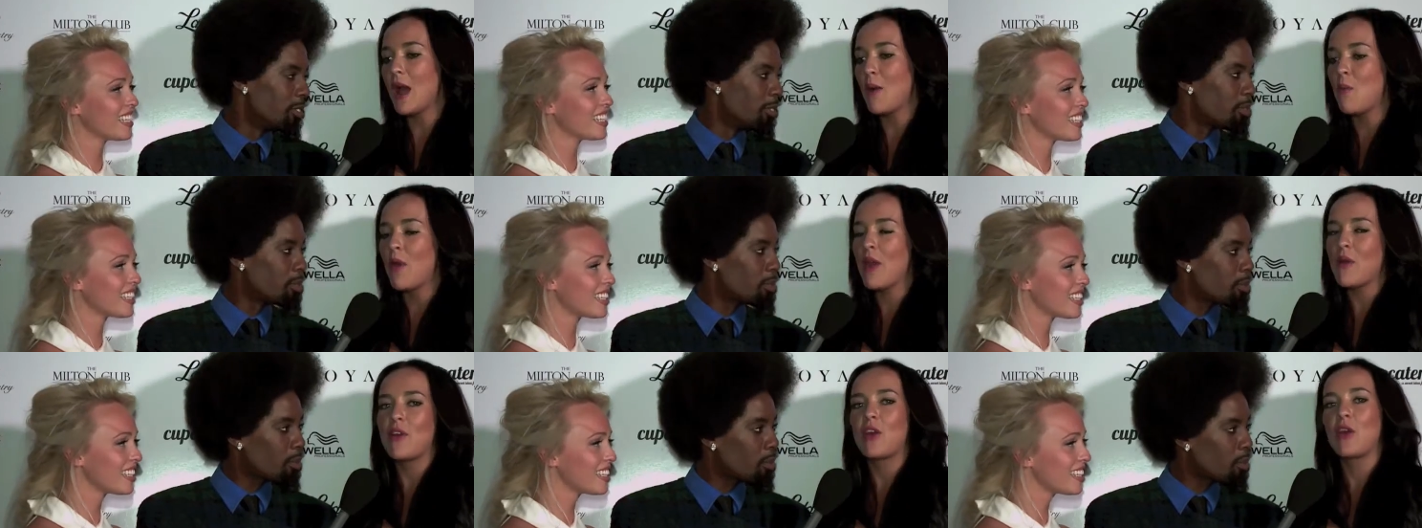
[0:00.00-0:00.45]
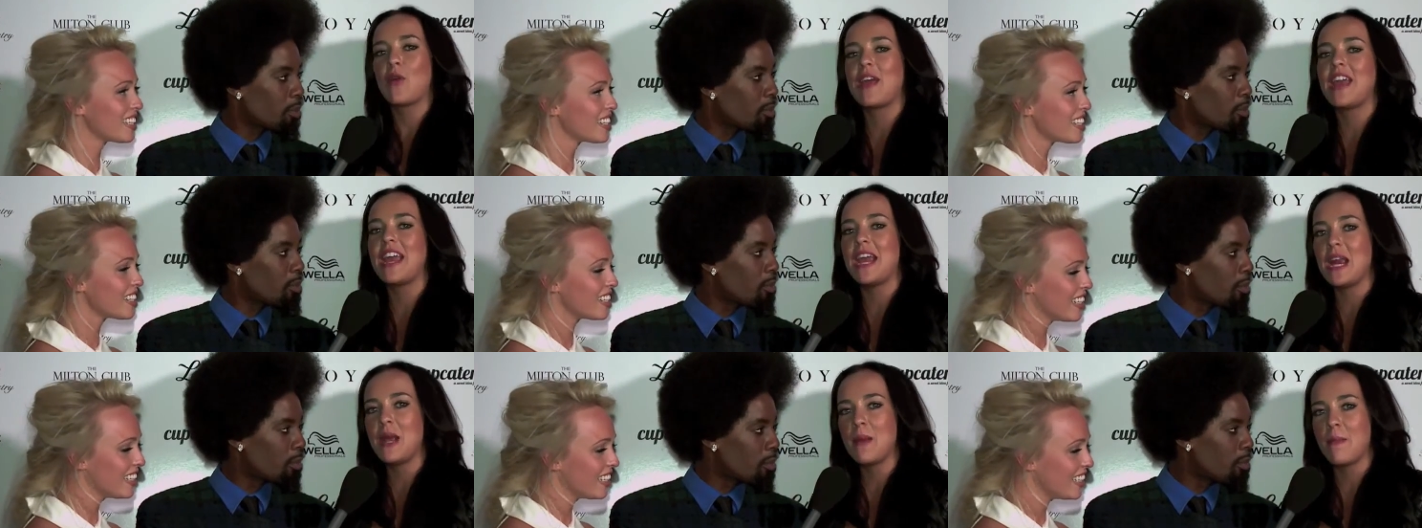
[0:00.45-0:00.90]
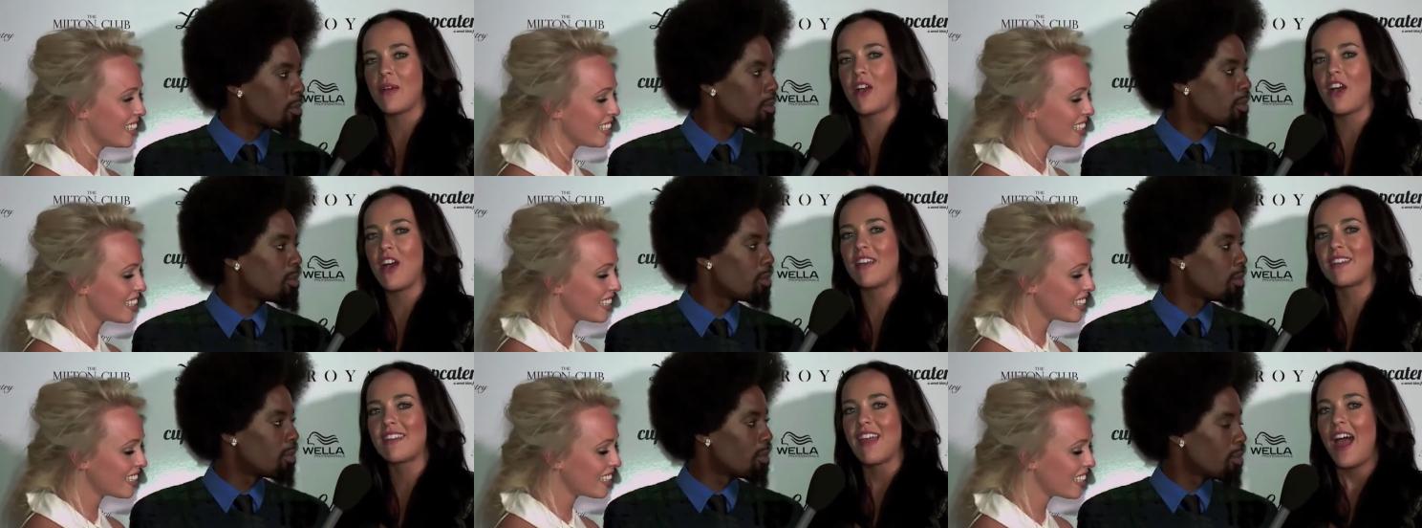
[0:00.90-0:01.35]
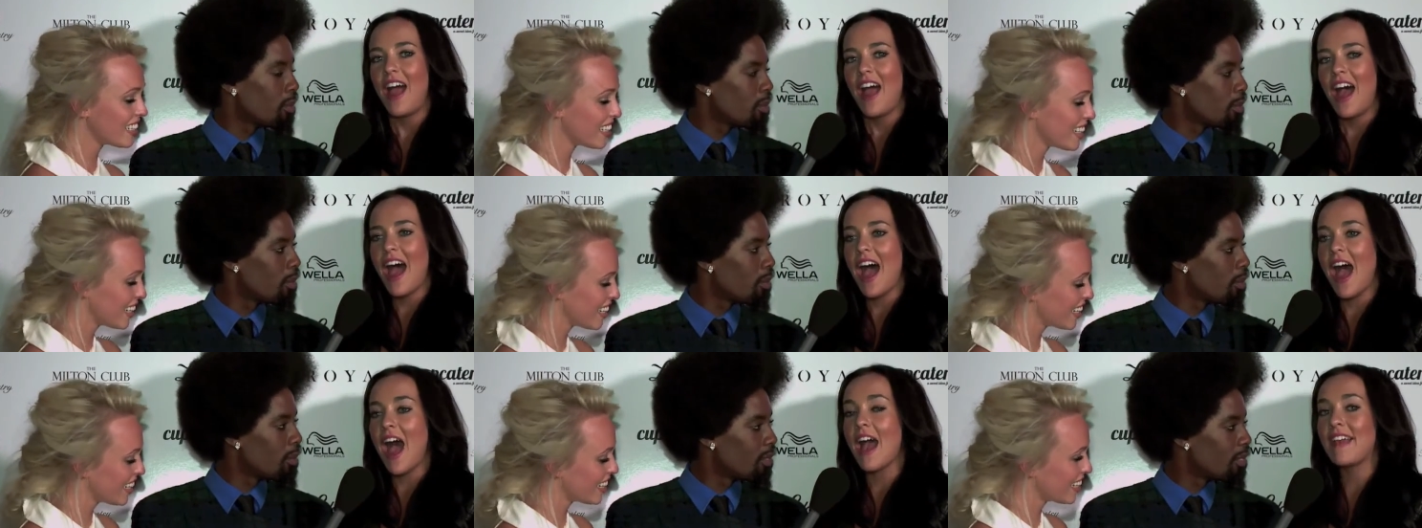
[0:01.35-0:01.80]
Speaker 1: am wearing green because
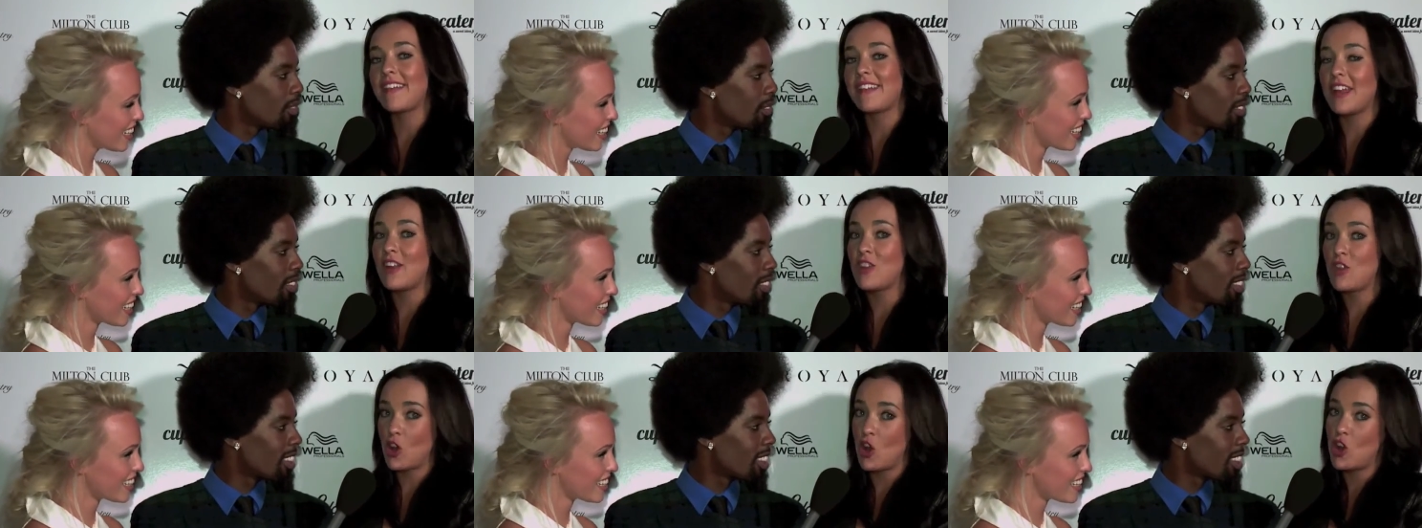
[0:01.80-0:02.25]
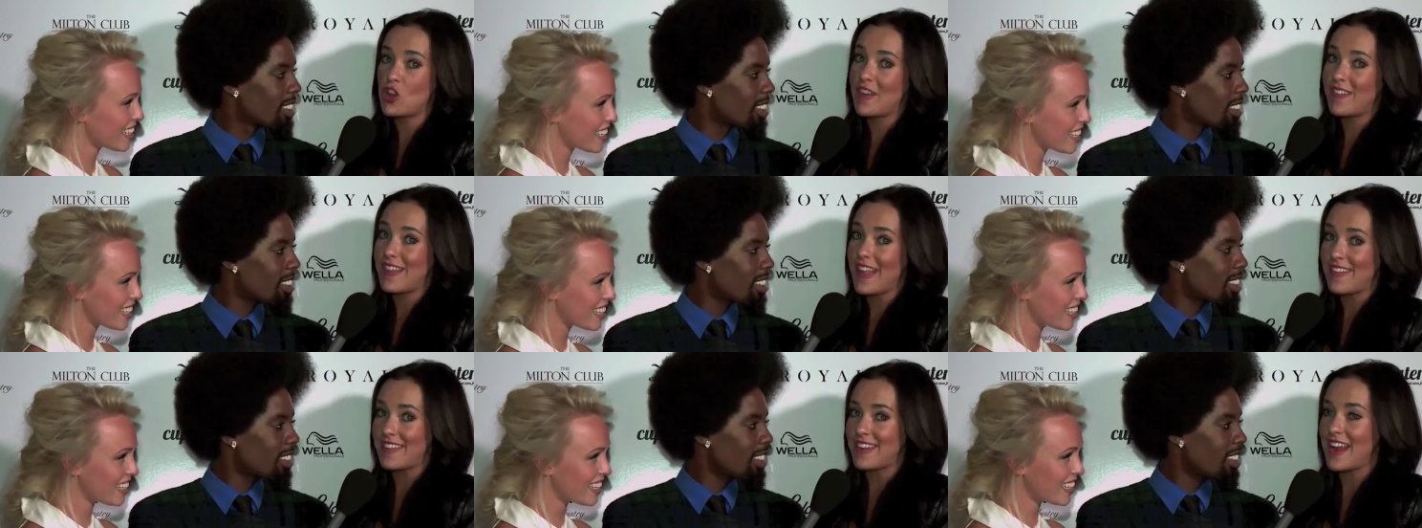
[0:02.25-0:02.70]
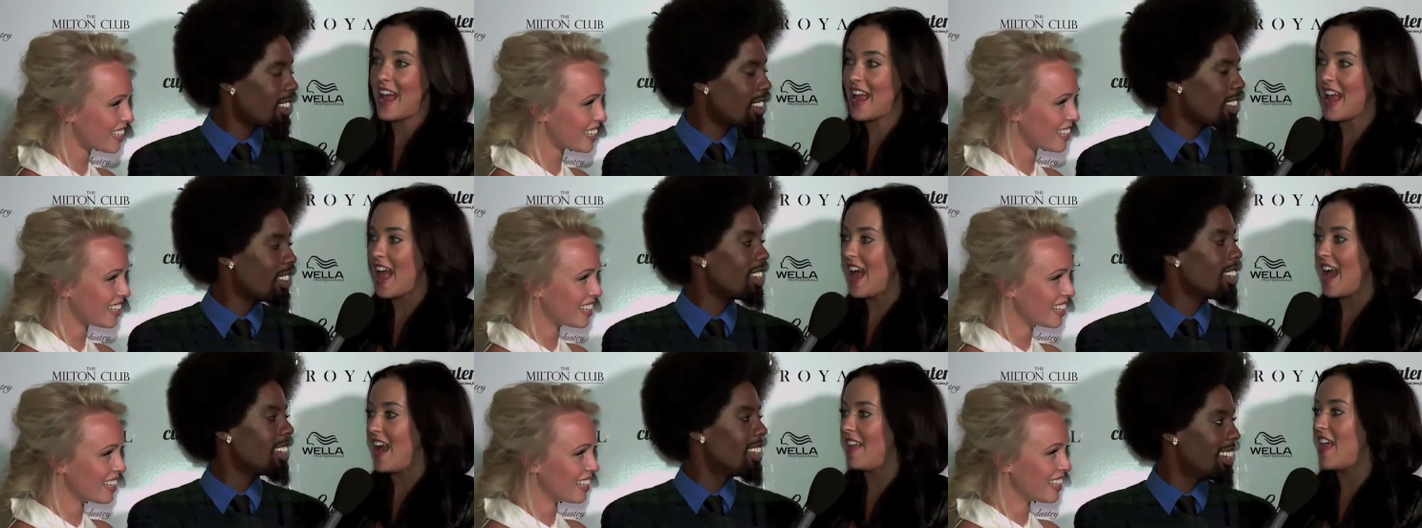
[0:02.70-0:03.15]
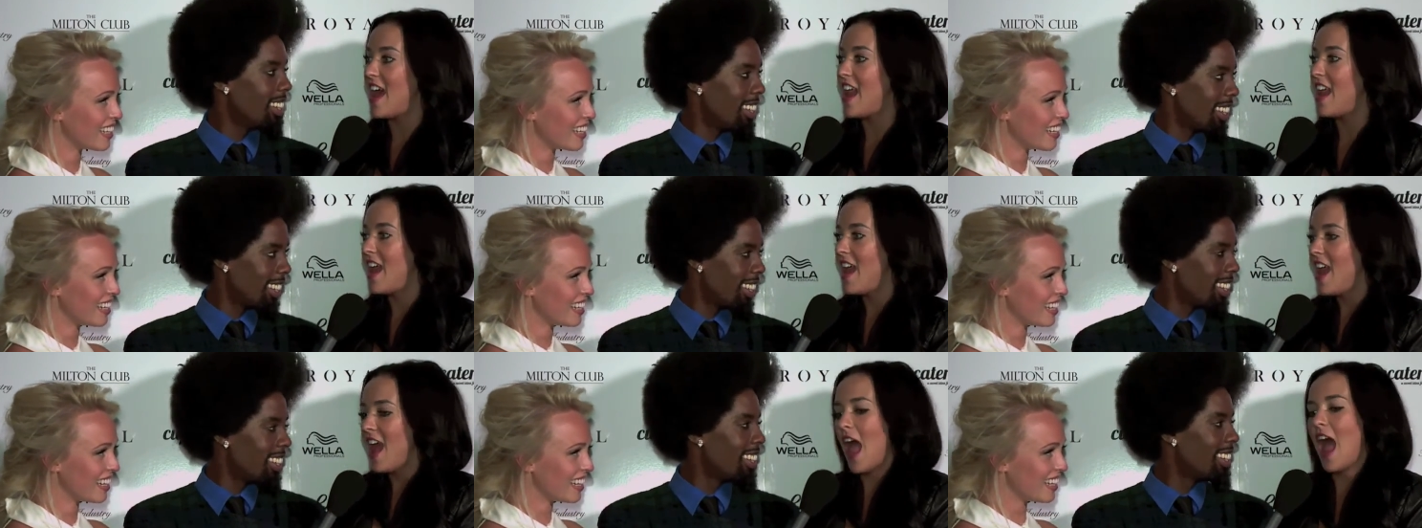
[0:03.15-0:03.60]
I stayed in Jorgie's last night, and
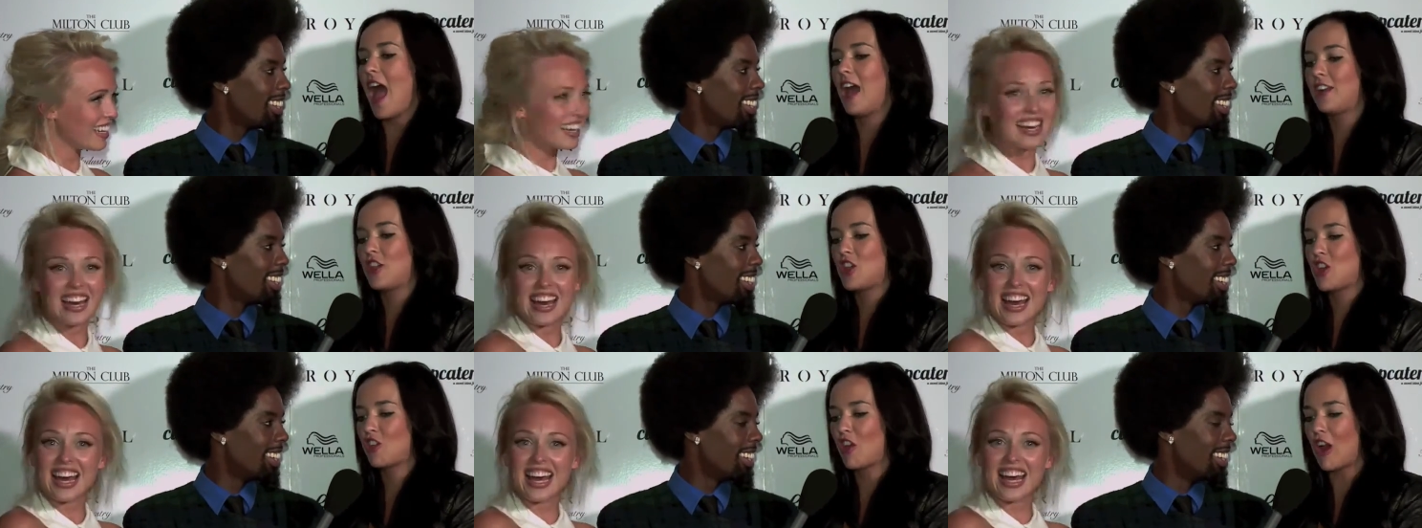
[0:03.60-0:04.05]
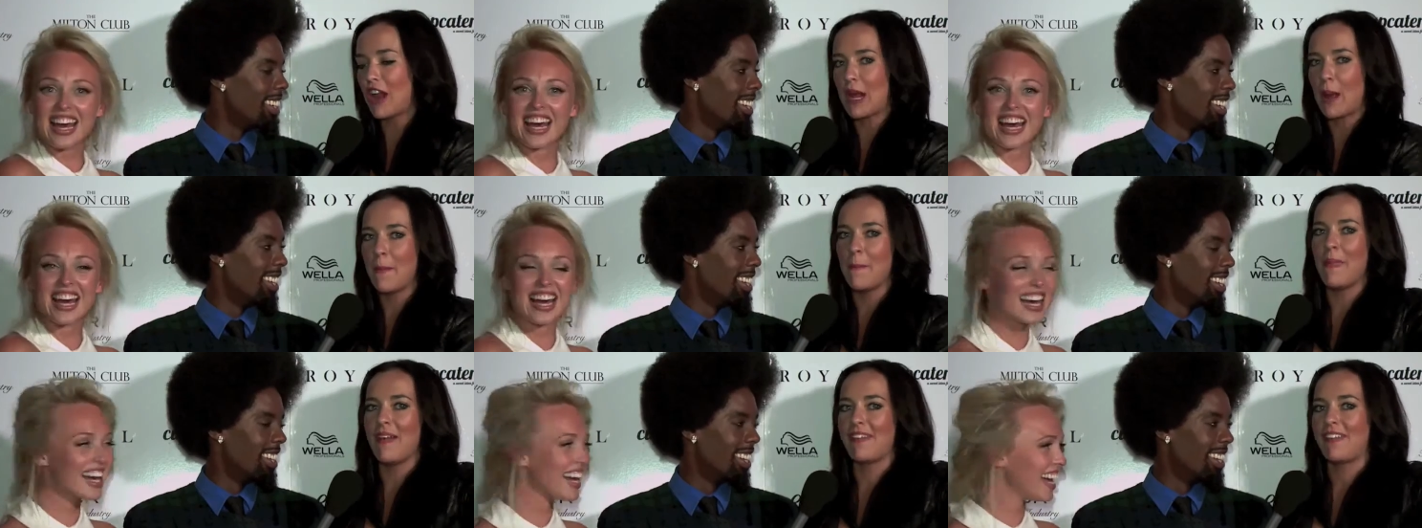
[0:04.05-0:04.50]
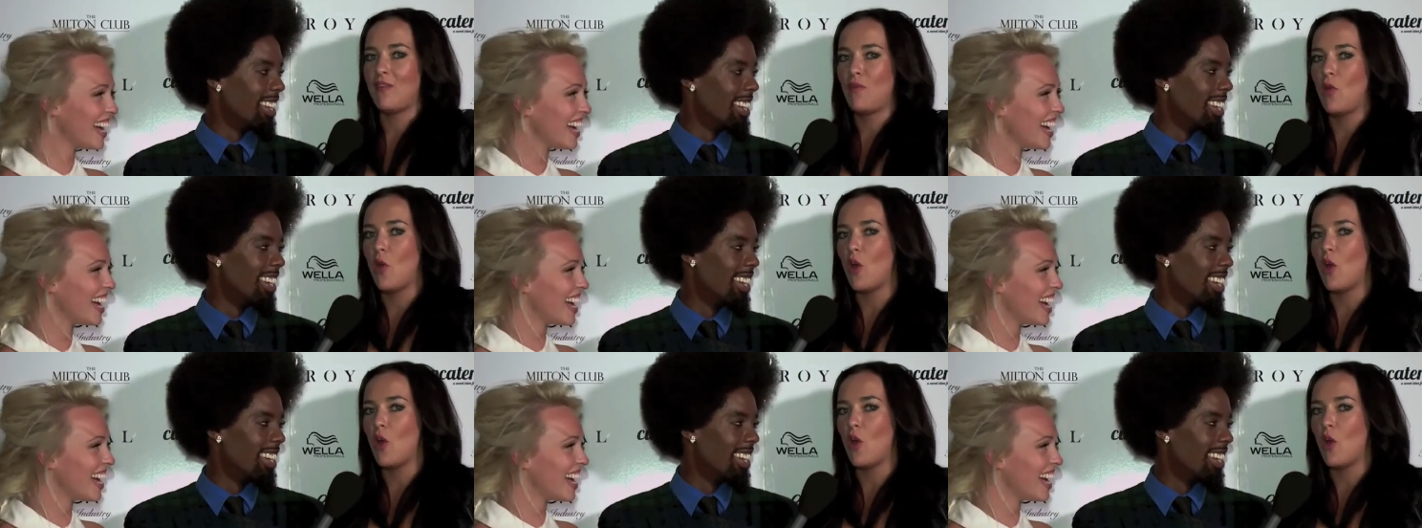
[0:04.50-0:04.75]
then she's got like a massive